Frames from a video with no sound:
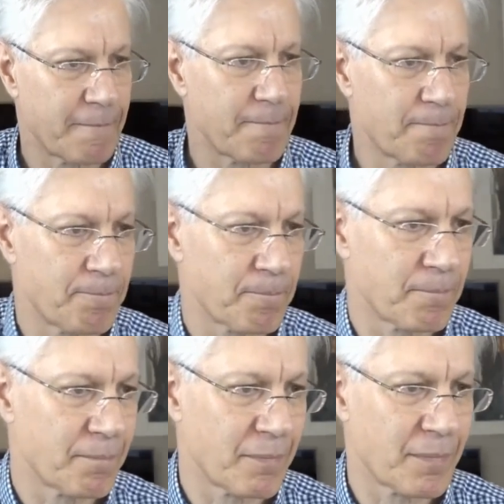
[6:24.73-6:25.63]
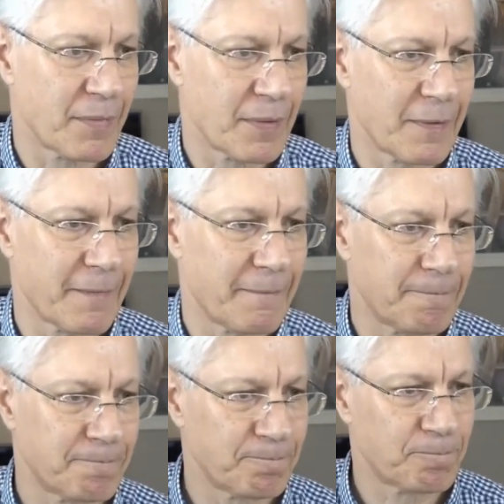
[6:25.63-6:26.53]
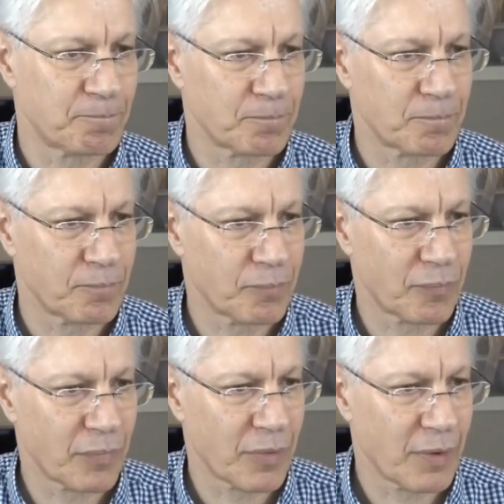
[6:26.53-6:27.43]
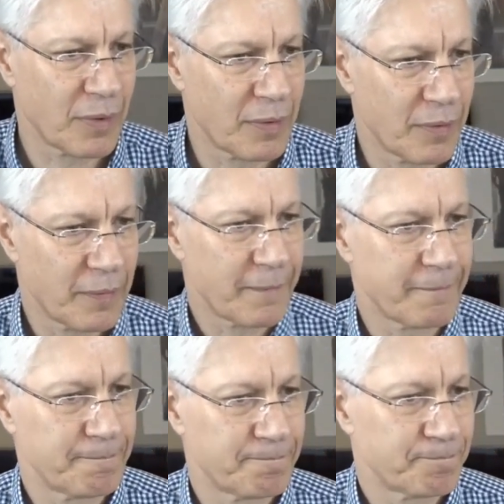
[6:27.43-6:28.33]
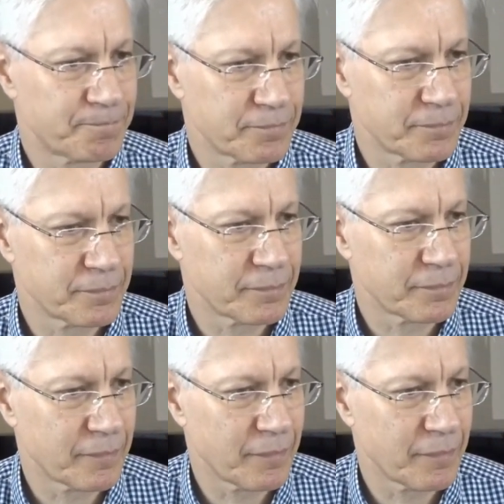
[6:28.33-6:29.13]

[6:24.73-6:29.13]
(no one is talking)